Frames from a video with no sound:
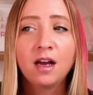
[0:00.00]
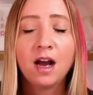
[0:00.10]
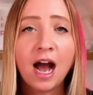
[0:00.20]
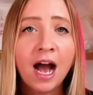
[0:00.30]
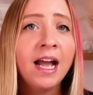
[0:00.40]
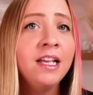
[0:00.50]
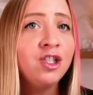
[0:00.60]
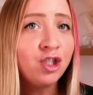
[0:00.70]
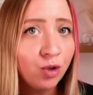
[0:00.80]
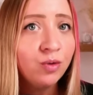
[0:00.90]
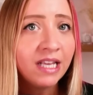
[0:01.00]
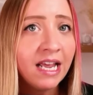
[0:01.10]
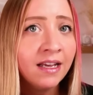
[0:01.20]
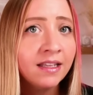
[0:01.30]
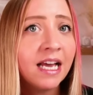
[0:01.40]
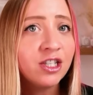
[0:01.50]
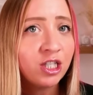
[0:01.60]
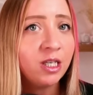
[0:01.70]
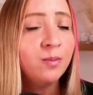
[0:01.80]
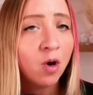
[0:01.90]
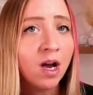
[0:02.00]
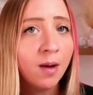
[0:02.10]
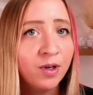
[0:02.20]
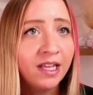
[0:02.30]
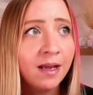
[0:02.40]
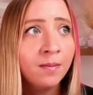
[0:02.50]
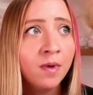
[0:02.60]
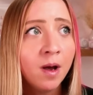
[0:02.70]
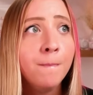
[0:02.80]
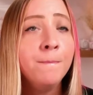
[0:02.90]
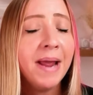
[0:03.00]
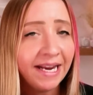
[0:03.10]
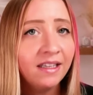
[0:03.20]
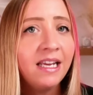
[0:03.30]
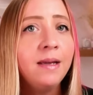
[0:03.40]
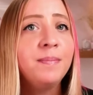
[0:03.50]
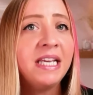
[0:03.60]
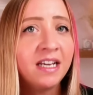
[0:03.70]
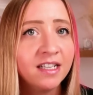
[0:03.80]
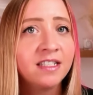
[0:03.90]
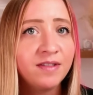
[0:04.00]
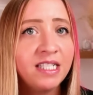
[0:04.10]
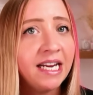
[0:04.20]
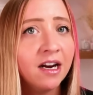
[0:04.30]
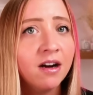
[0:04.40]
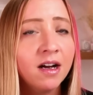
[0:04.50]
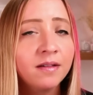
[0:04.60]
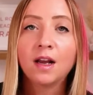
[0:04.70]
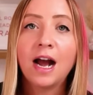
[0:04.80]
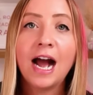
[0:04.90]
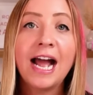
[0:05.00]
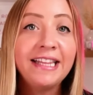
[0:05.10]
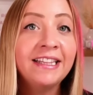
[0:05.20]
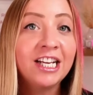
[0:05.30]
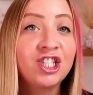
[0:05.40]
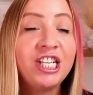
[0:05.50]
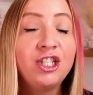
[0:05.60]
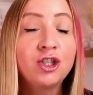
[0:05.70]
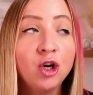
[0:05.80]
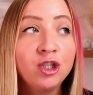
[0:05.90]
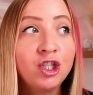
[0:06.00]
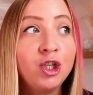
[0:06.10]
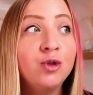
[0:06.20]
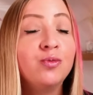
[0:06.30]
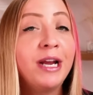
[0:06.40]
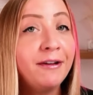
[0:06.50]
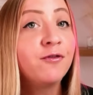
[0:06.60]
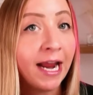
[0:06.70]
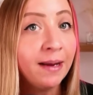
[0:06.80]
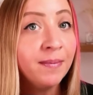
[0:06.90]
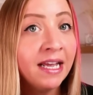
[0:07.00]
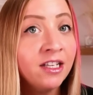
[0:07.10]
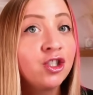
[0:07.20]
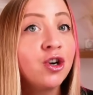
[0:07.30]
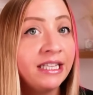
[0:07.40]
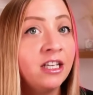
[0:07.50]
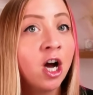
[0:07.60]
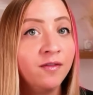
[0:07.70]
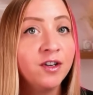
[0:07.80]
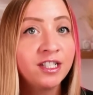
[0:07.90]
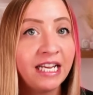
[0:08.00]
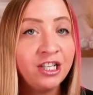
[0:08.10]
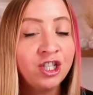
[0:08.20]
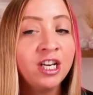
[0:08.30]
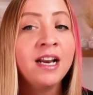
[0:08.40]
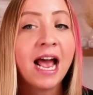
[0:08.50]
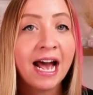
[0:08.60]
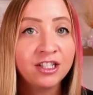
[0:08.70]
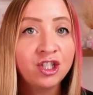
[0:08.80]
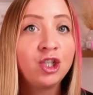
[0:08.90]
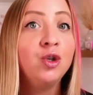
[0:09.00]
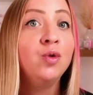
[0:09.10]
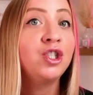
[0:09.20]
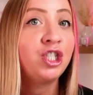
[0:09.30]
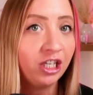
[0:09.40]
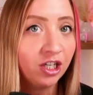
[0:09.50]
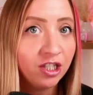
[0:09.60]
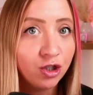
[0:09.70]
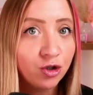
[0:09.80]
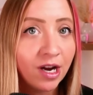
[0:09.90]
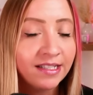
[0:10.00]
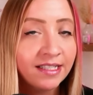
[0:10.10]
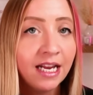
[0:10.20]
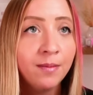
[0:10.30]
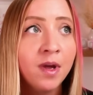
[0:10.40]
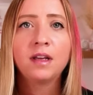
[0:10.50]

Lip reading: I do think that she broke up with him mainly because of Sierra. I think that she chose to reframe it during the conversation as to she couldn't trust him.